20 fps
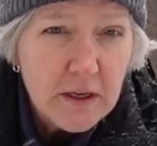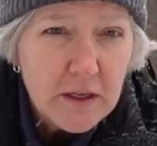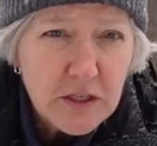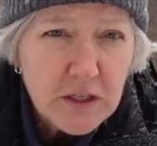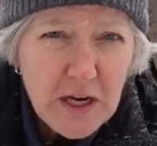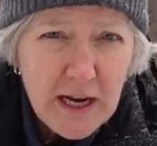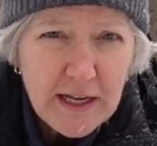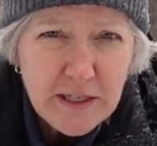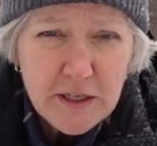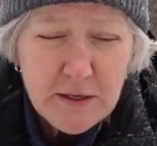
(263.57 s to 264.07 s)

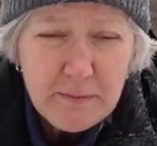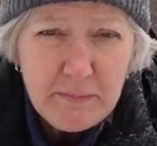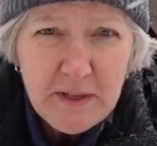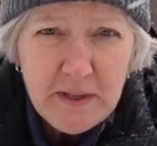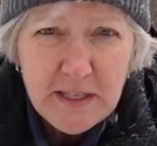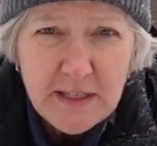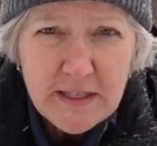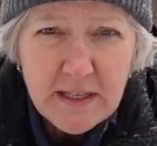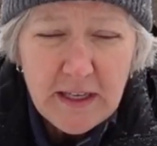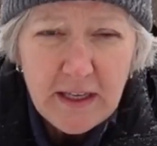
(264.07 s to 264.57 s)

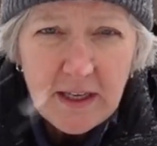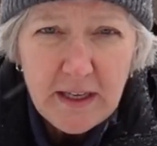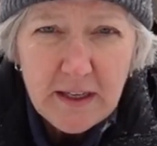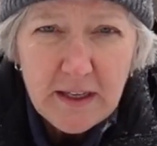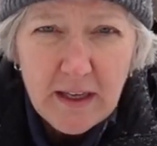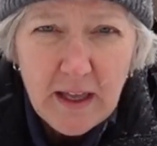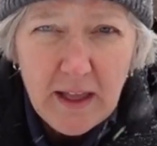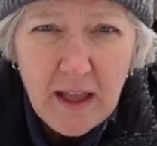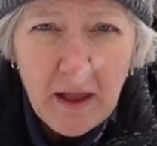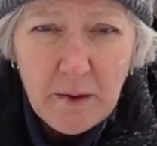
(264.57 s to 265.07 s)
ChatGPT,
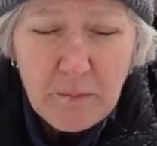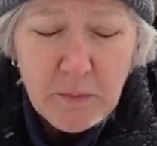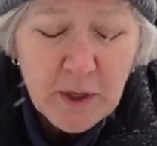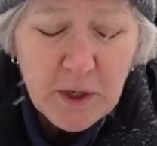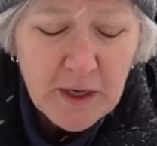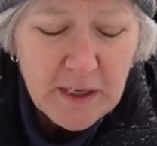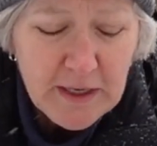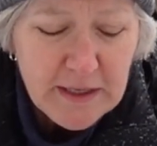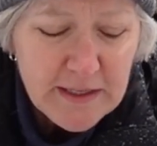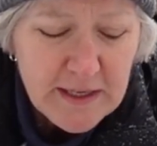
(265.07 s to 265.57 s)
we're
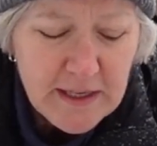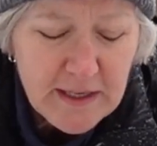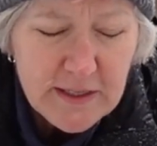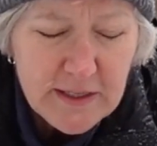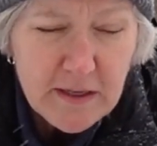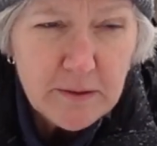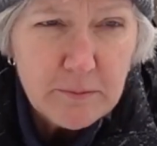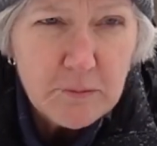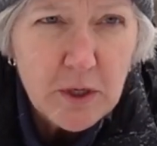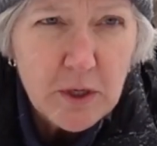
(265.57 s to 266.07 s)
going to take
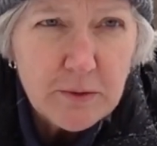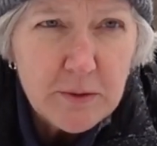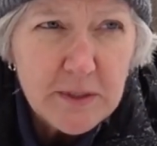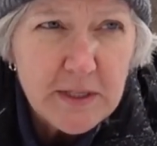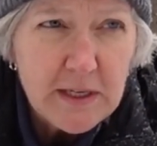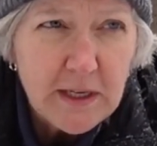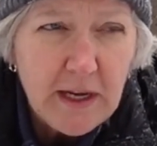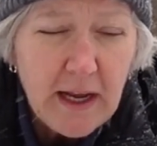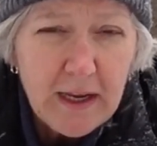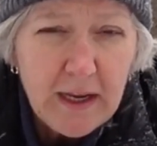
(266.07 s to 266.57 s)
some notes
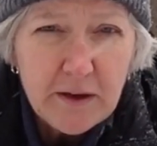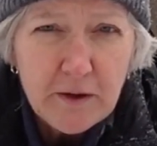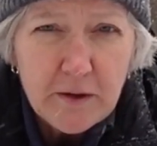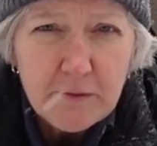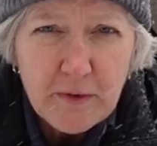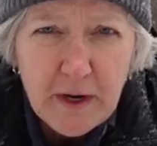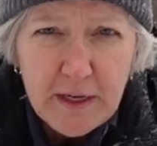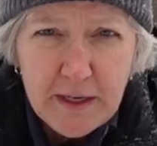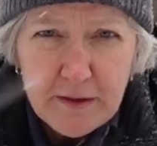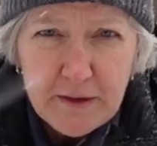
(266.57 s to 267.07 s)
today on
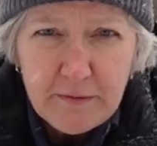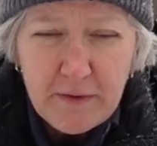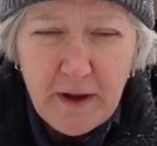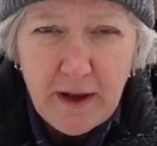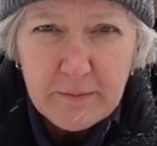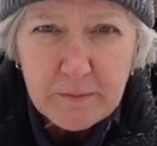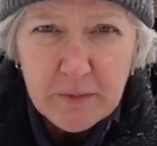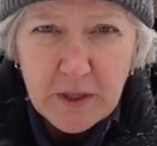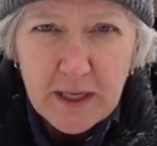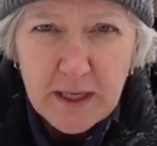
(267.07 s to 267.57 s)
writing
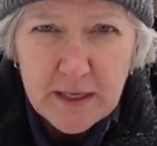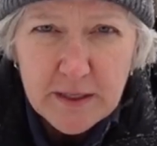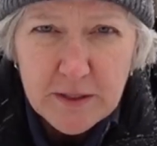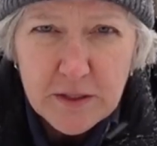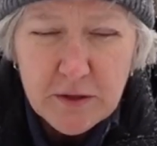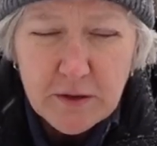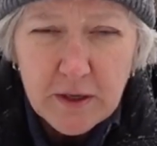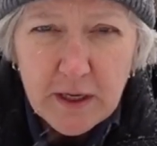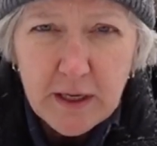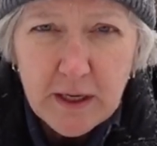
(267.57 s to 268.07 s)
family
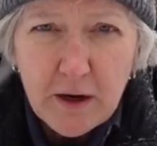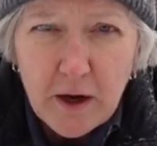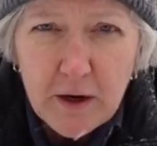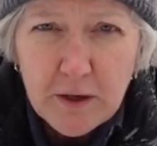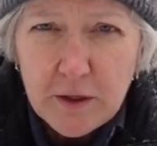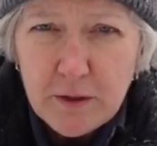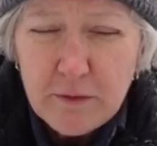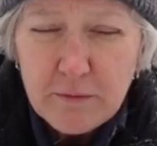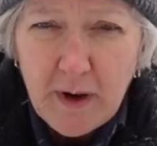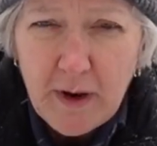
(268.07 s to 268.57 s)
history. Are
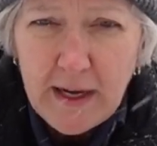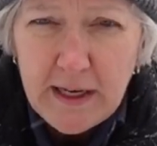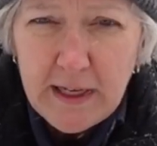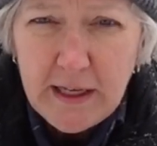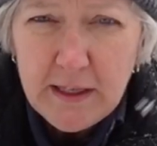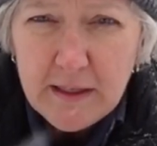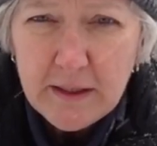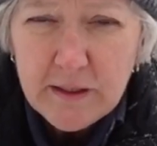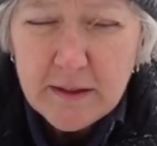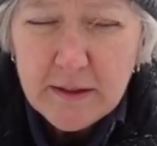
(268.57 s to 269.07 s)
you ready?